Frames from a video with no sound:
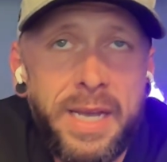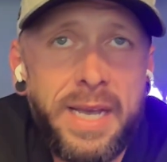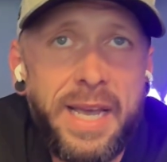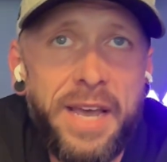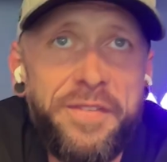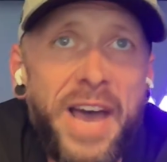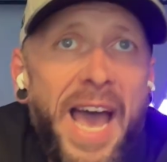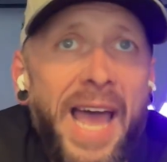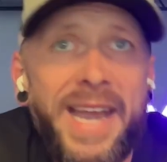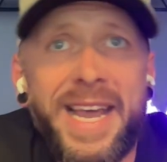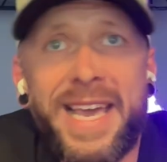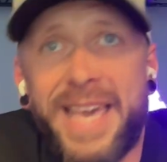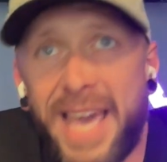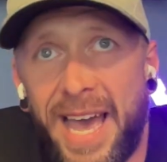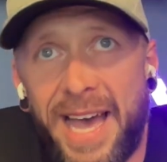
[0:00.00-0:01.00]
If I had to
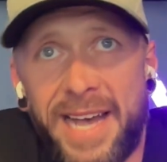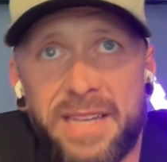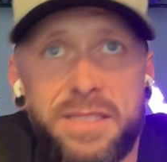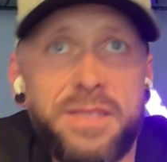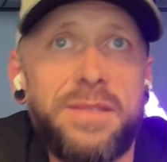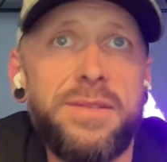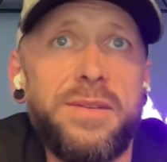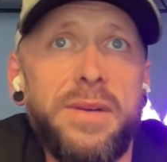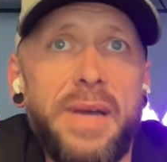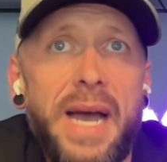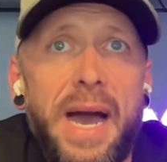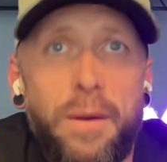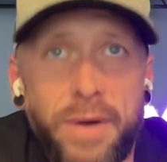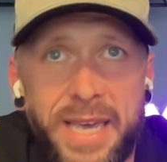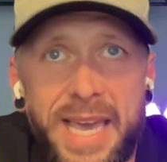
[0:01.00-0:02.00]
guess,
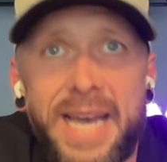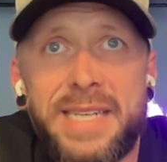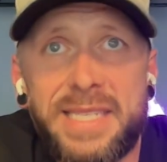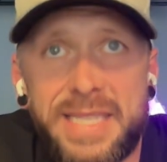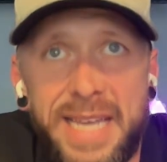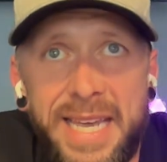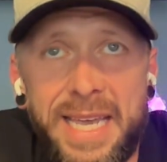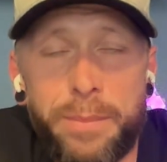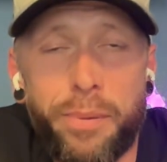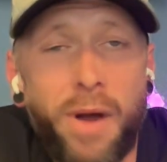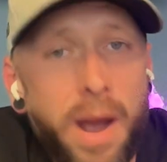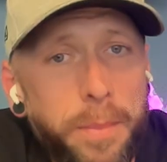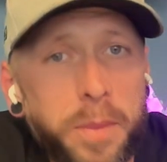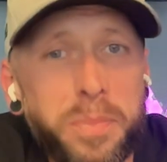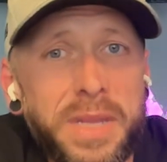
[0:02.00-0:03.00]
I would guess that he
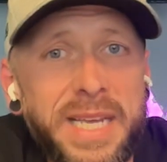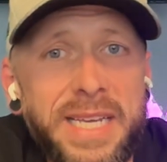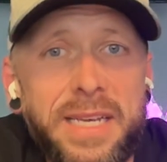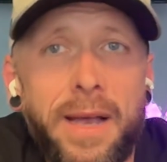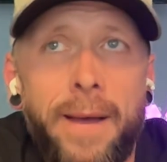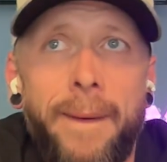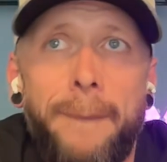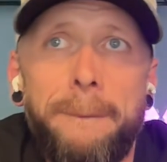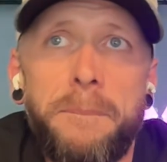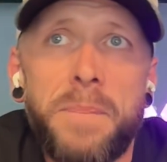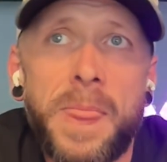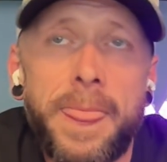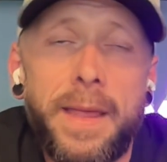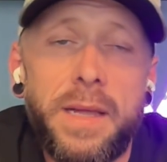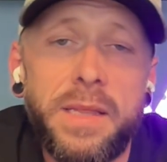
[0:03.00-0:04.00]
probably...
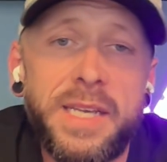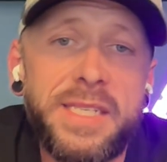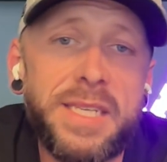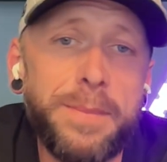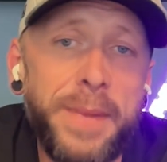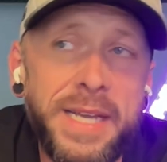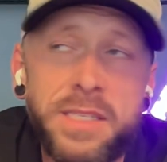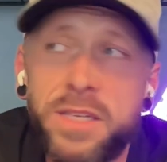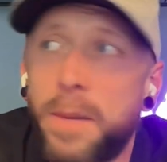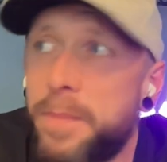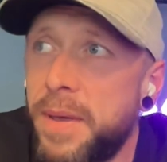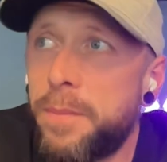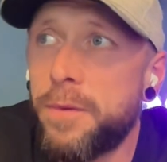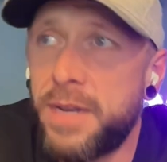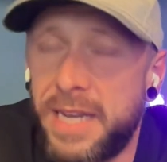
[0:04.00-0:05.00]
Listen, man, some
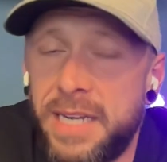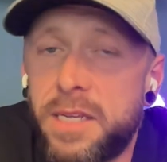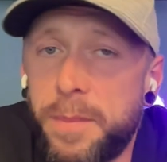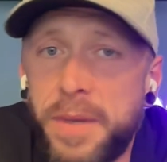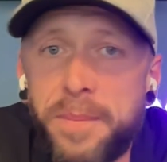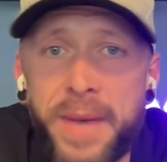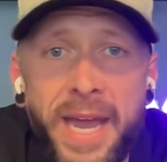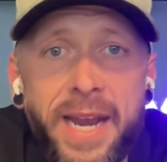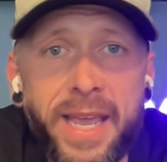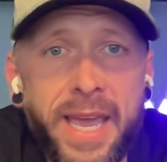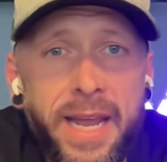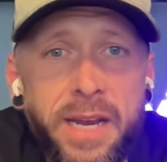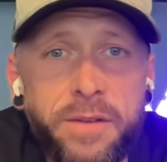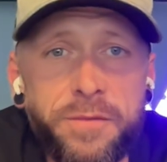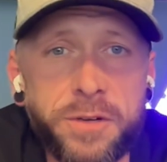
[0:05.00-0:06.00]
people need to be
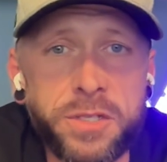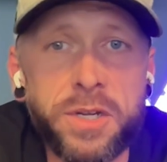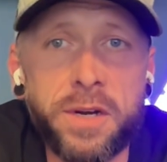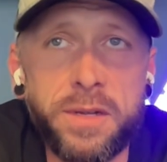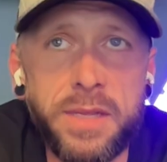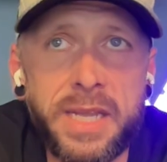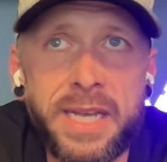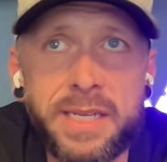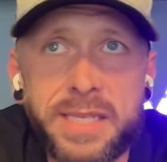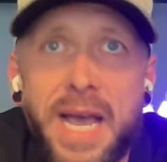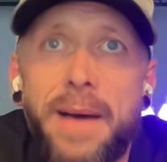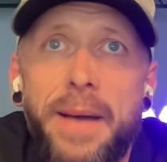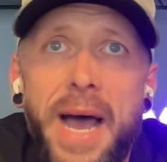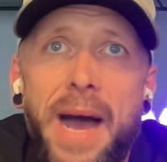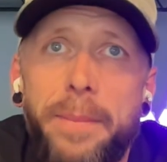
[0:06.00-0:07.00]
medicated for certain things.
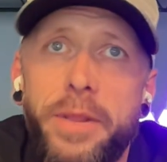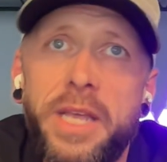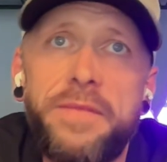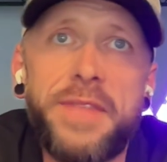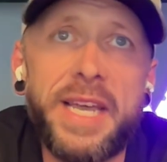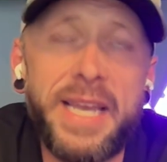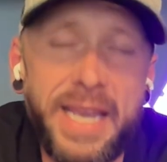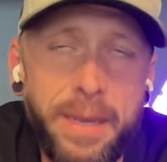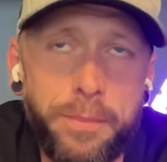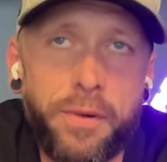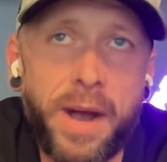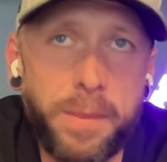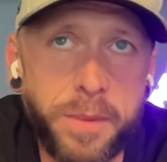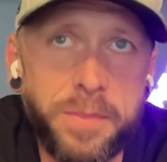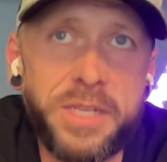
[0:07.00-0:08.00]
I believe that he
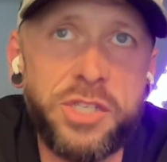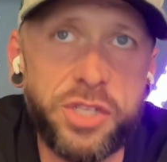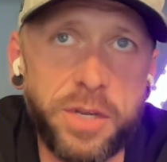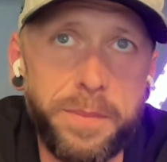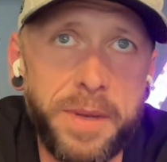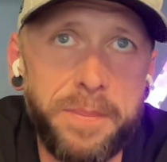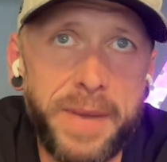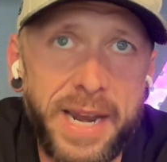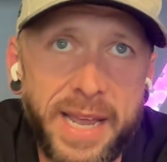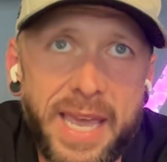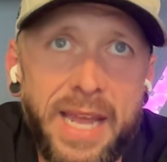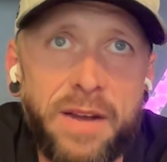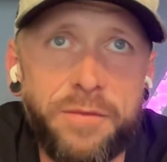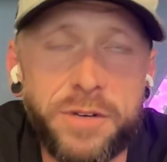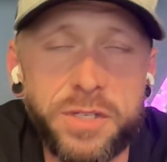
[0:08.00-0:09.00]
probably should be
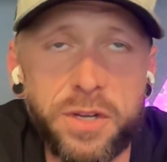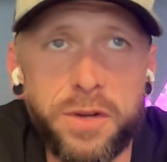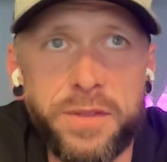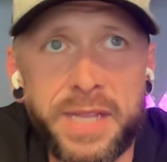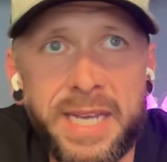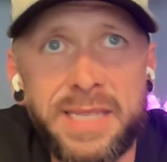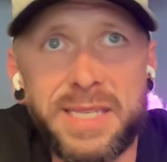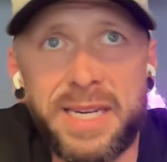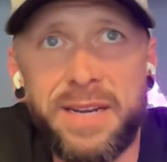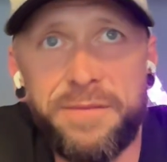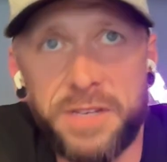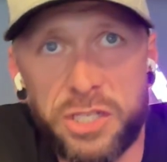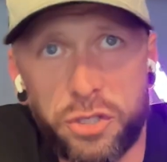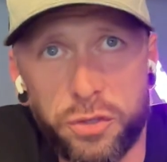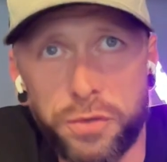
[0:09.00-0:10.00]
medicated for certain things. And if
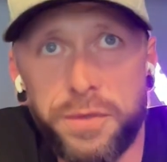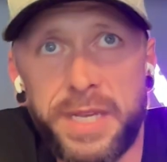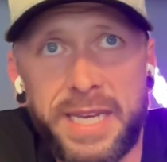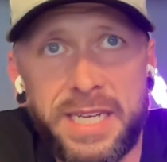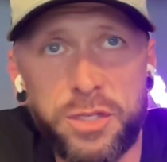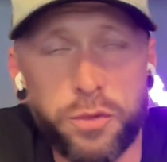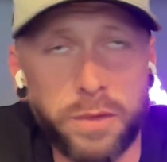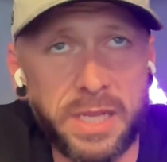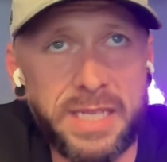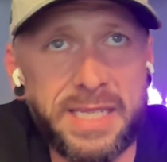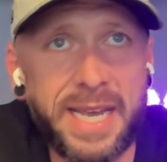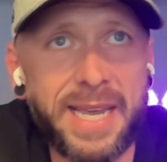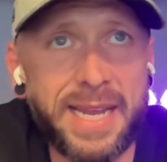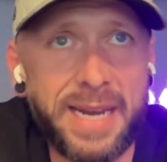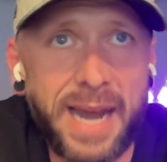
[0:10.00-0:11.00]
it's true that he's really
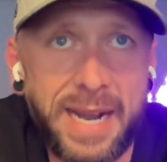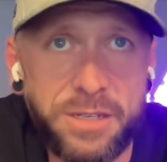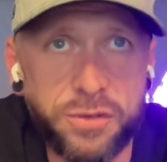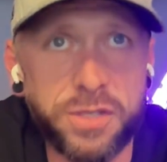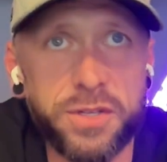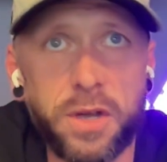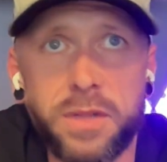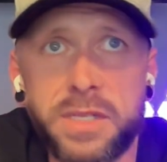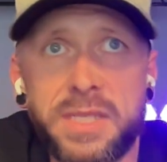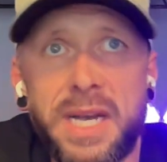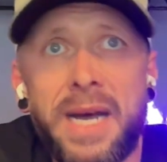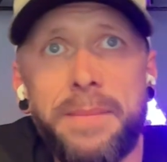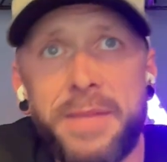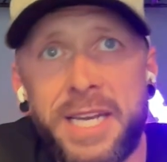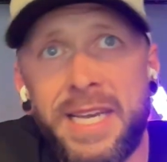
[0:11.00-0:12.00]
taking nitrous all the
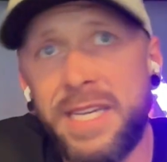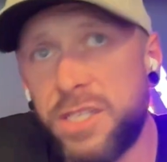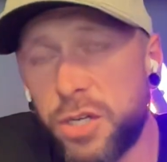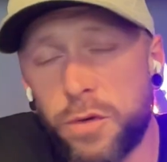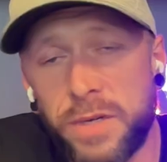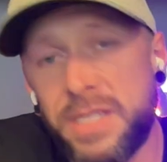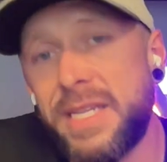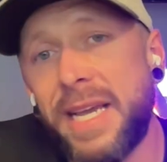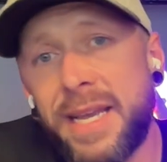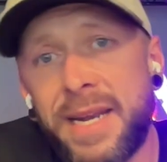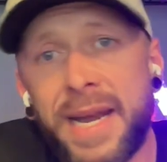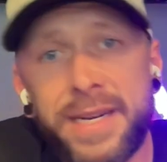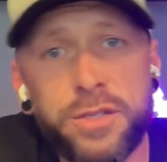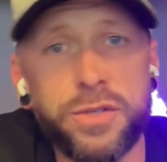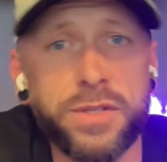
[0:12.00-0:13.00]
time, then he should quit taking
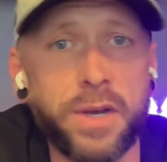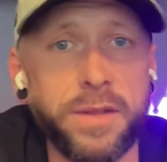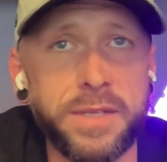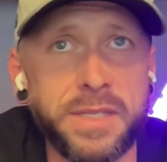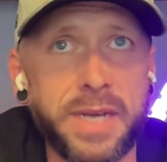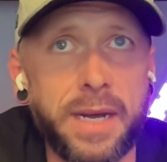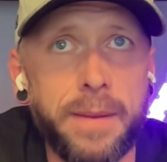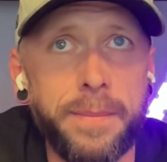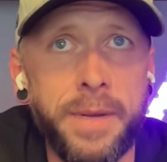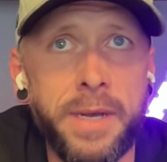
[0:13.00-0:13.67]
nitrous all the time.